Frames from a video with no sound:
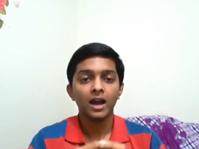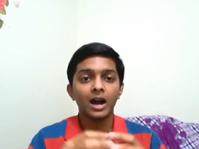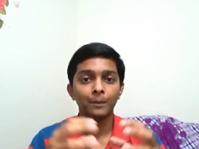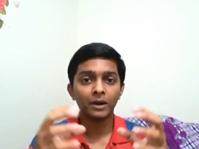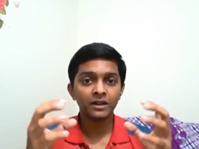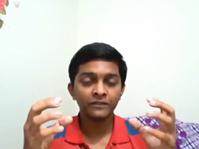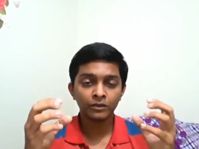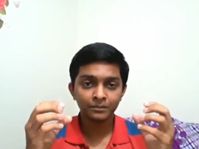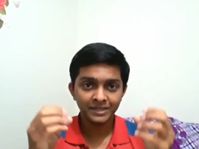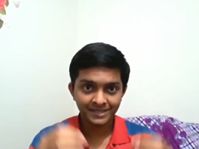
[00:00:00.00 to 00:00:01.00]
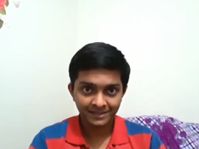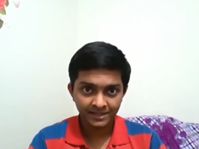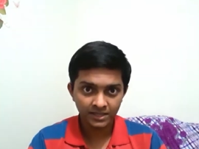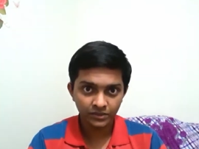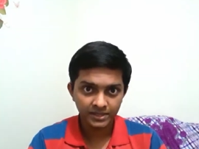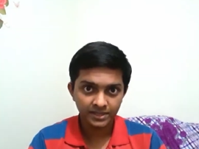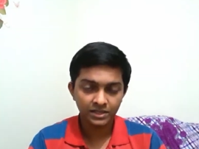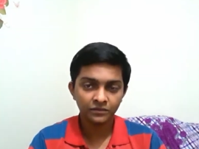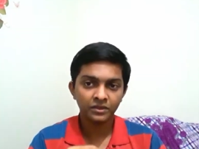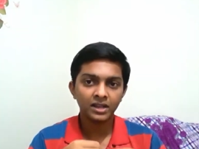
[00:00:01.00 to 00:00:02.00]
apart from these three
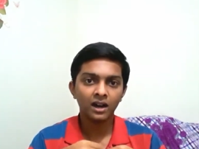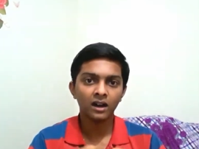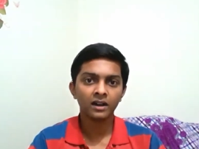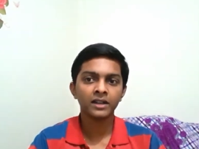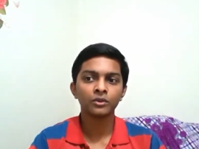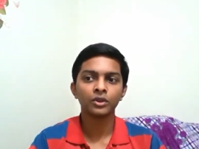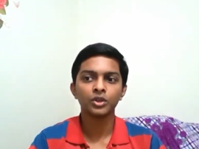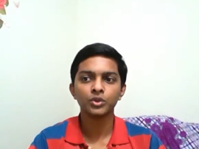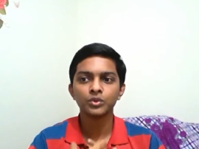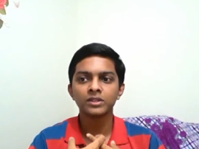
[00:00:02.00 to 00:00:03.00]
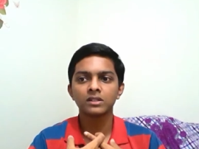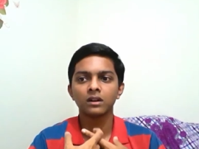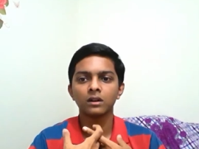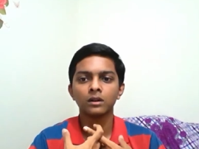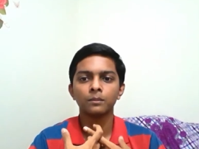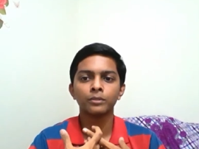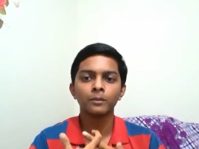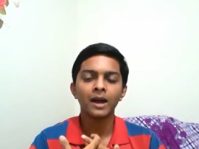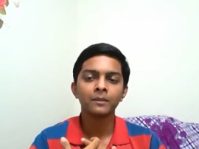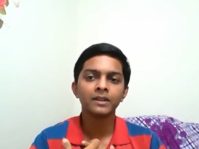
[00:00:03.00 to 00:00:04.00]
services, we are really going to use uh,
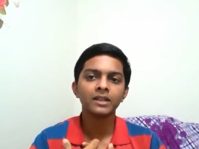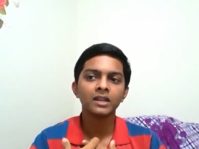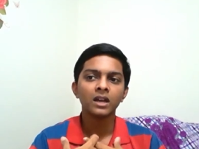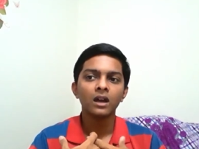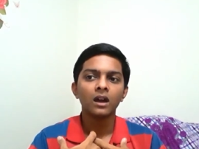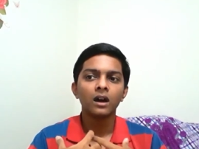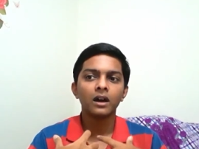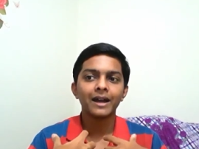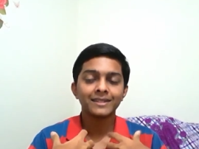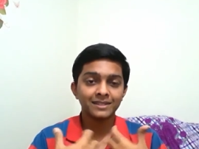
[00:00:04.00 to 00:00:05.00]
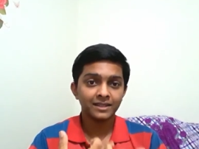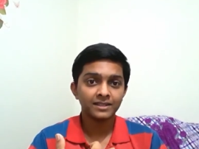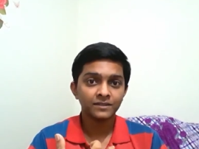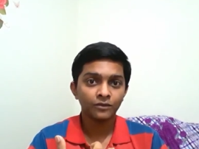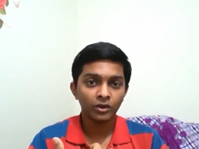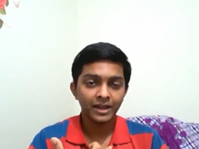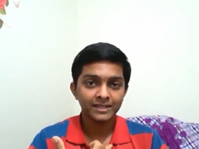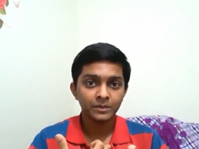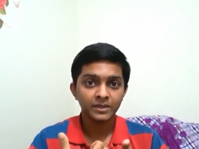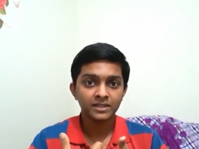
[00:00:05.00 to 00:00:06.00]
probably SNS for
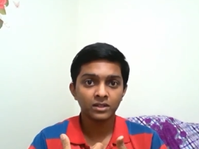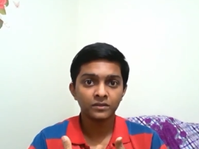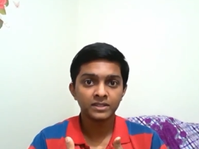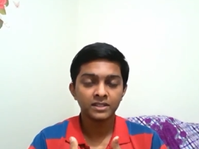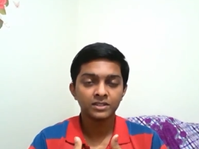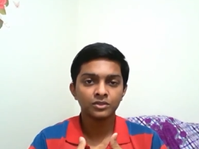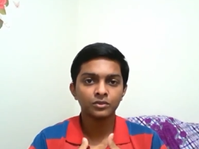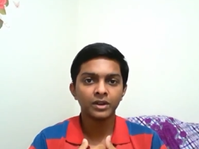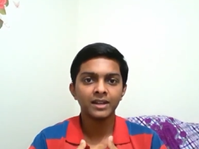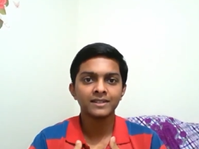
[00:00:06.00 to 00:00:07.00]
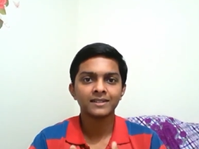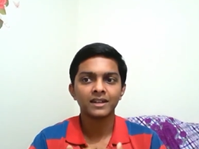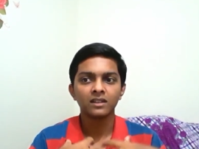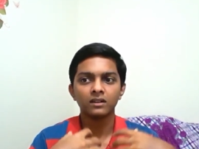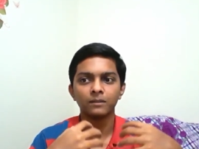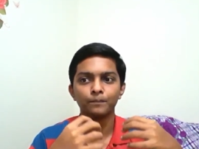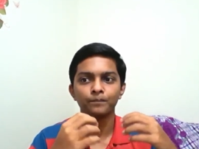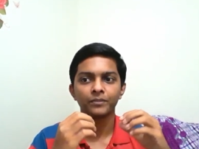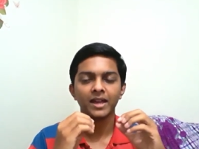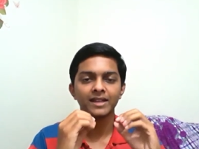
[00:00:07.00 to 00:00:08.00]
SMS services to really send the
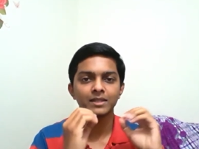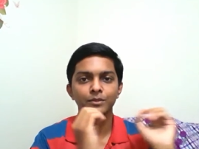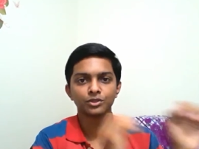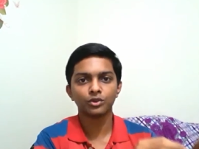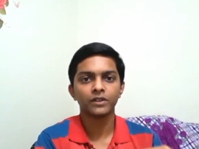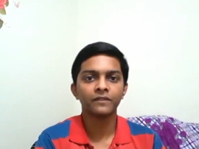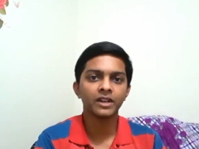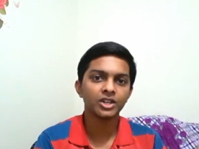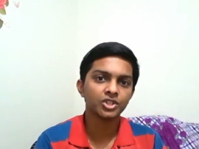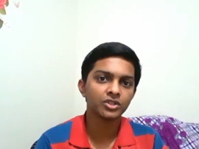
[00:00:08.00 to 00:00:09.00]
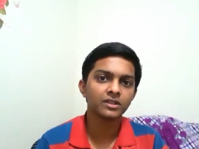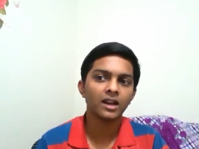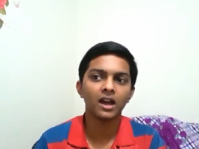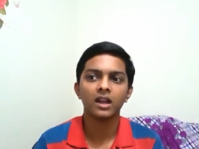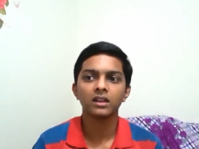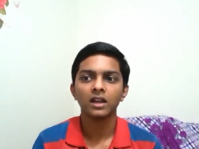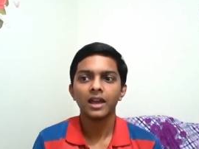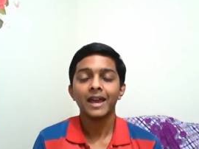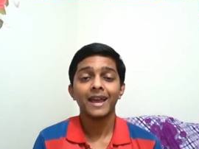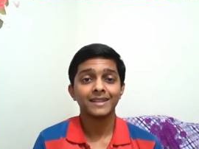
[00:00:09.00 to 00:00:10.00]
SMS notification and
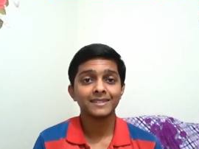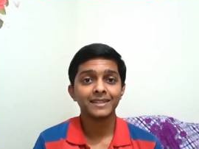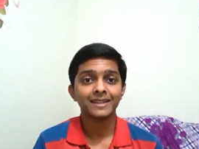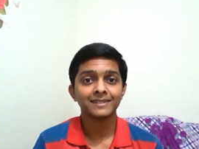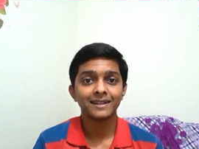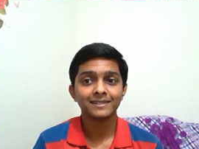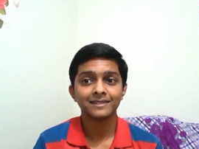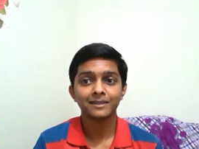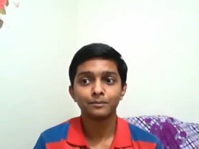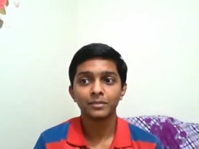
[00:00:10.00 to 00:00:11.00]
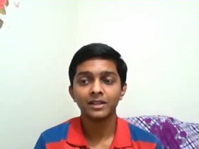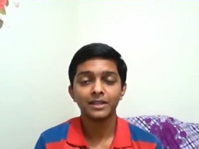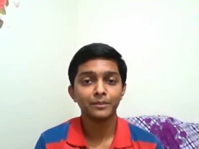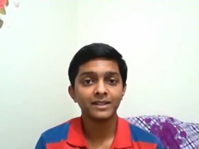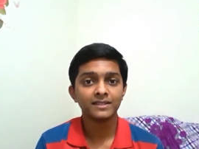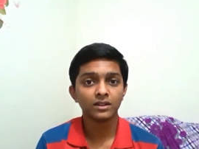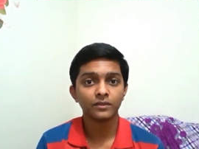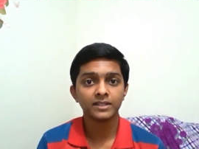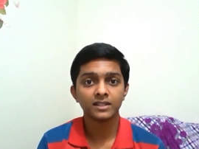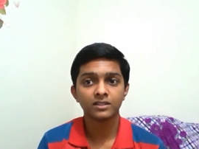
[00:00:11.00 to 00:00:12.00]
SES that is simple email
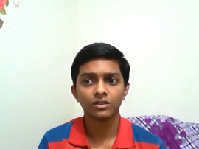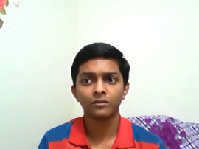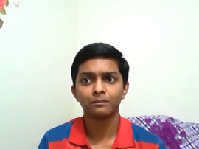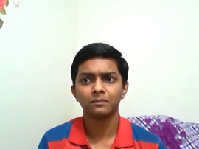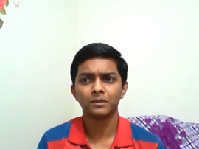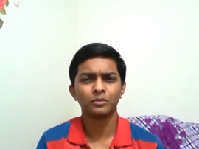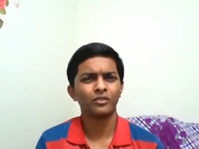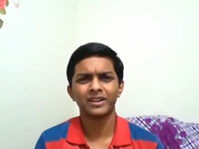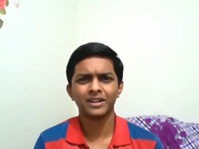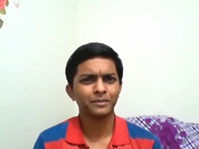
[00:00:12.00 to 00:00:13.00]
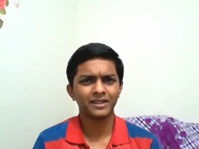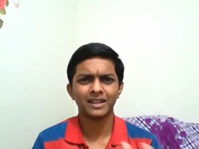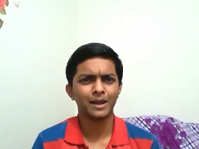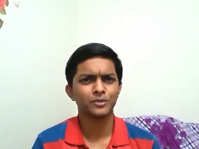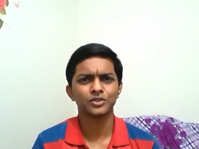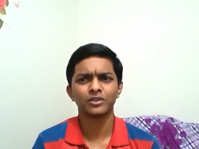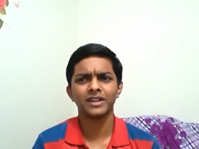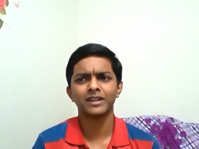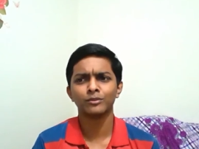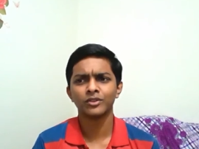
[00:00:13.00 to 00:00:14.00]
services of provided by the Amazon
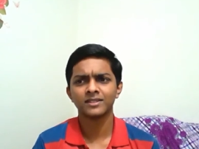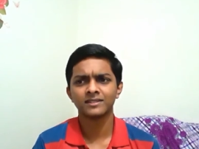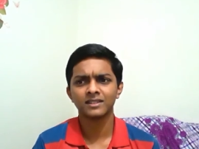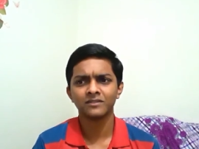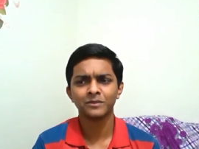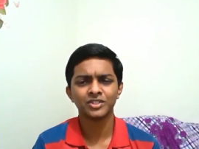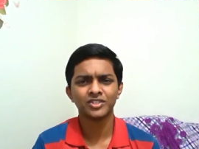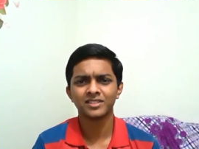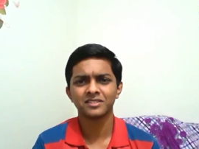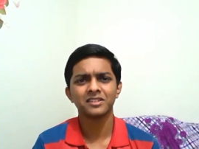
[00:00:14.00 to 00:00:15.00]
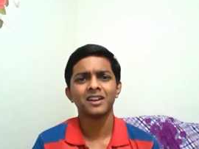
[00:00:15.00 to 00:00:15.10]
AWS itself which is